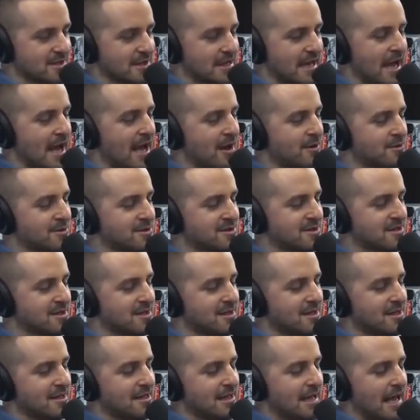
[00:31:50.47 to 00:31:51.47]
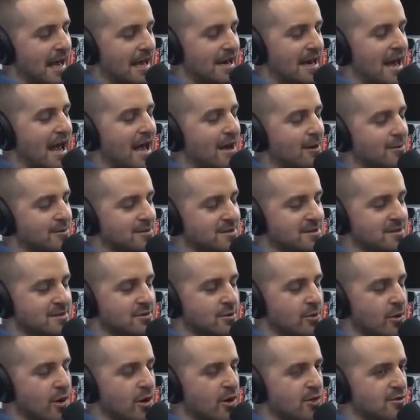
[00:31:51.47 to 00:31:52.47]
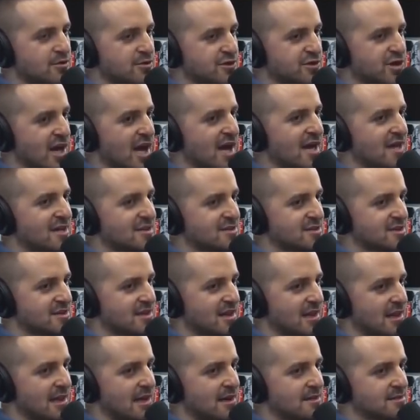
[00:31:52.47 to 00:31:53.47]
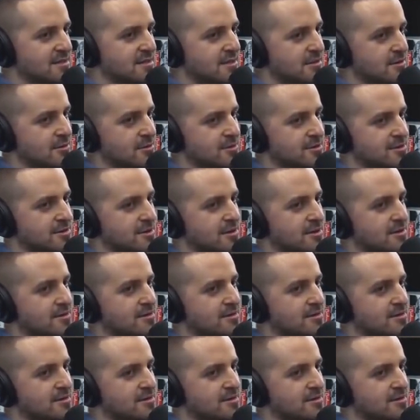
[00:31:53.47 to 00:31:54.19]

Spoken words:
Like how has your own changed in the last year or so?